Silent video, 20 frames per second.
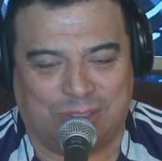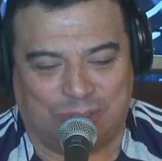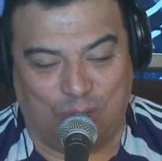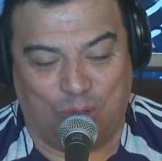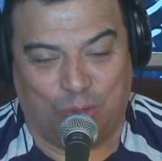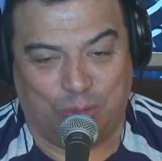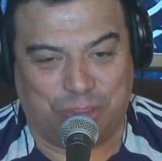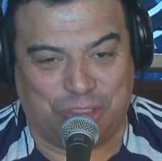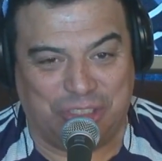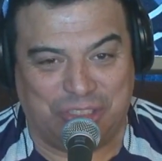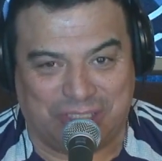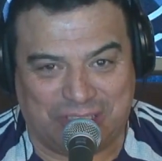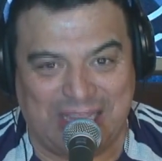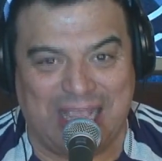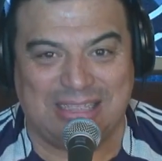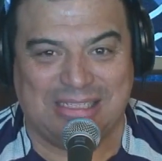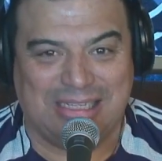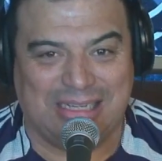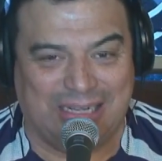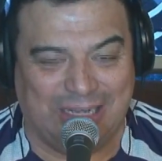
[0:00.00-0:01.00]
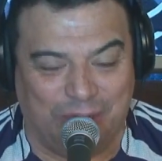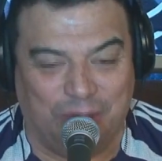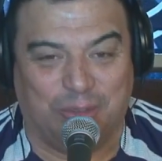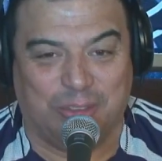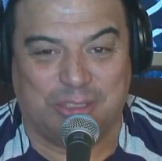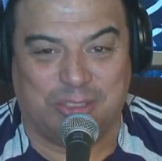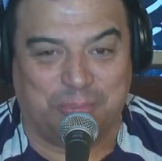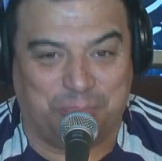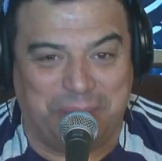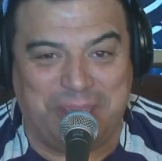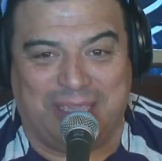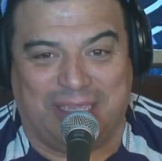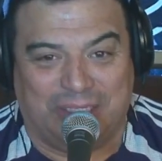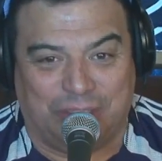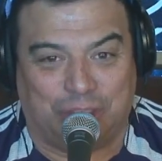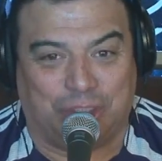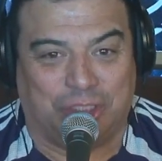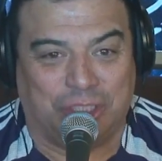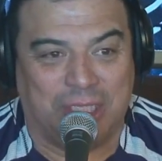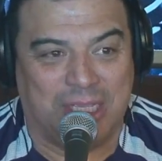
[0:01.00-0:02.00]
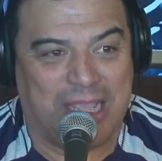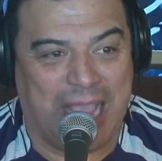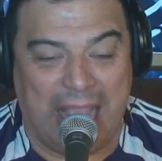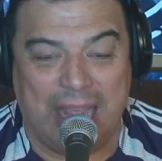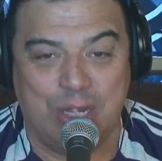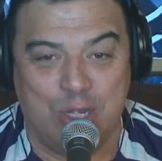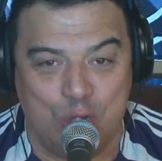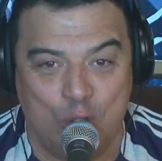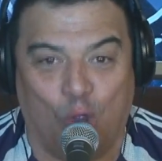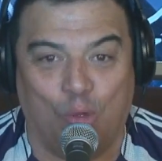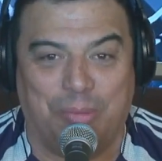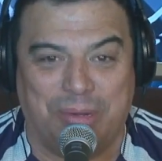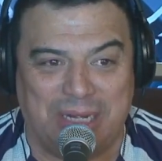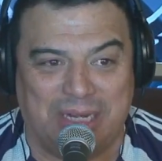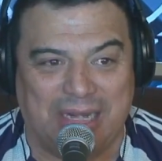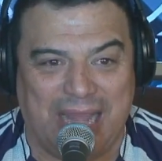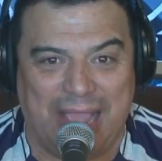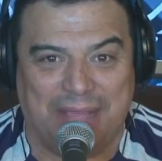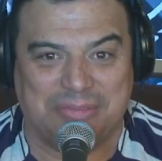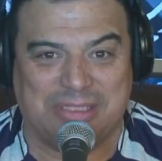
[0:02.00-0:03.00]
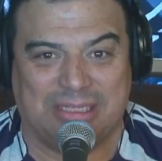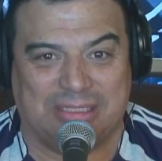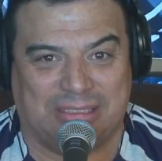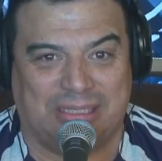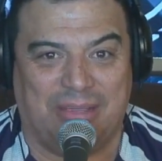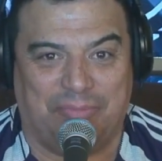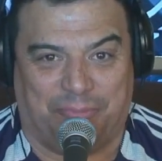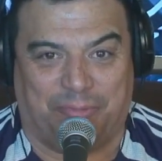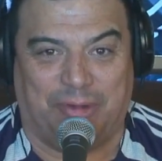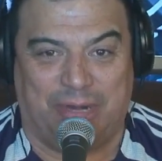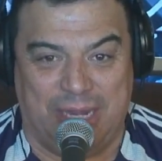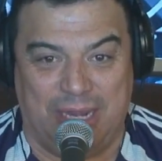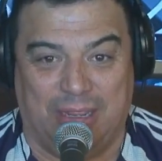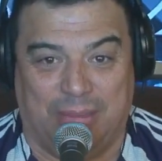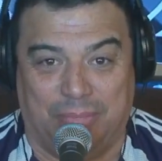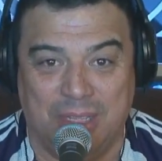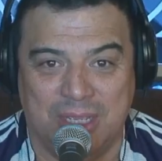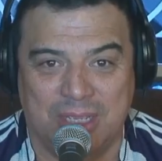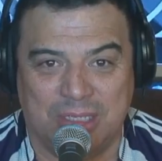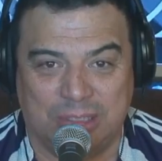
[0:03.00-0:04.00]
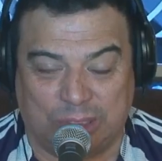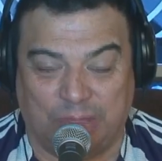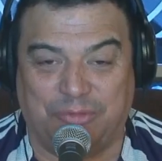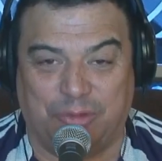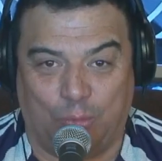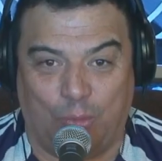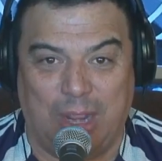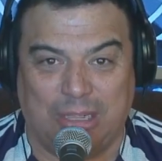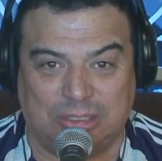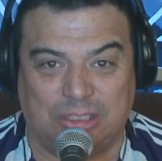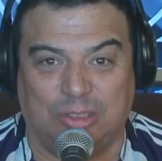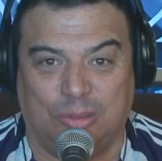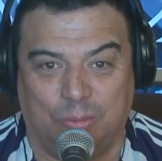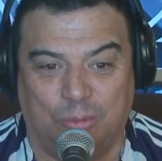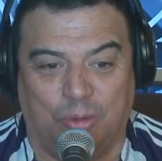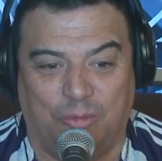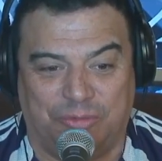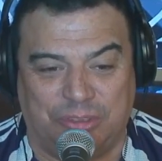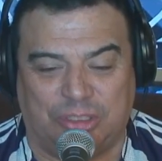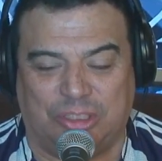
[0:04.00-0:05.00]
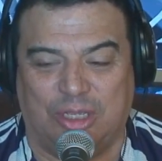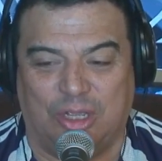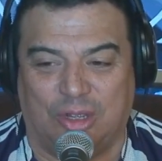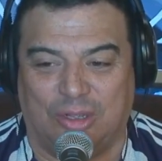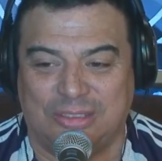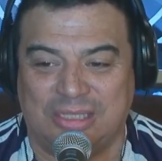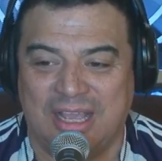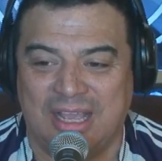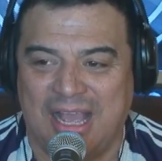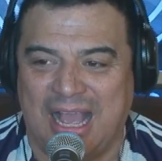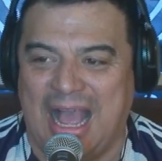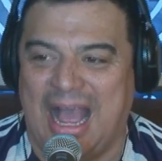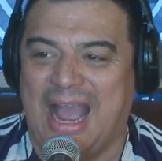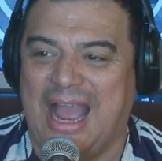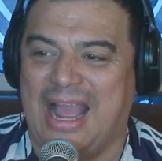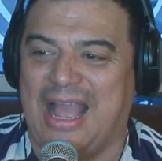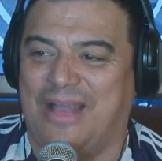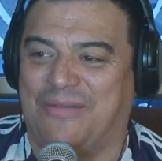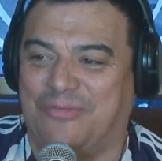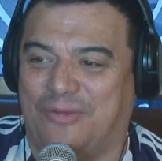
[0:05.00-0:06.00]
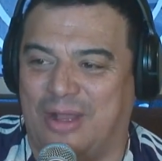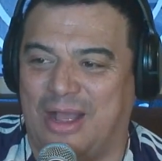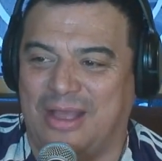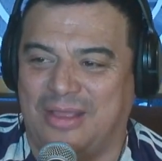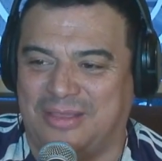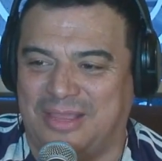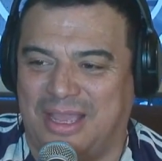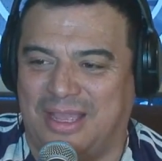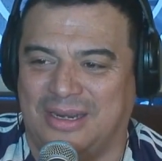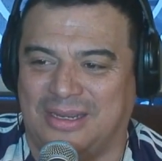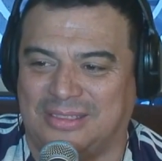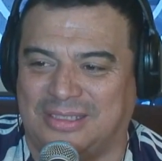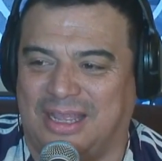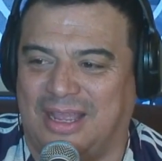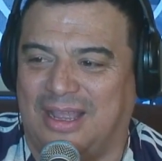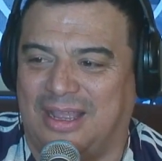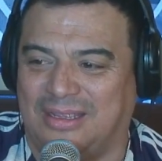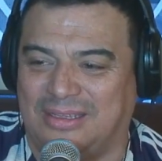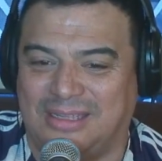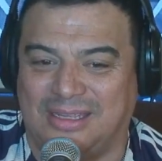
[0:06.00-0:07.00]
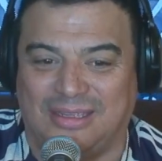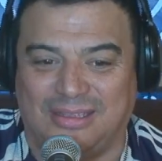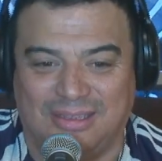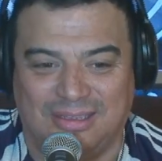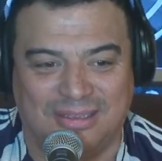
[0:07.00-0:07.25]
So she says it in her speech, and nobody laughs except for him. So if you're watching the movie, she goes, I have one thing to say.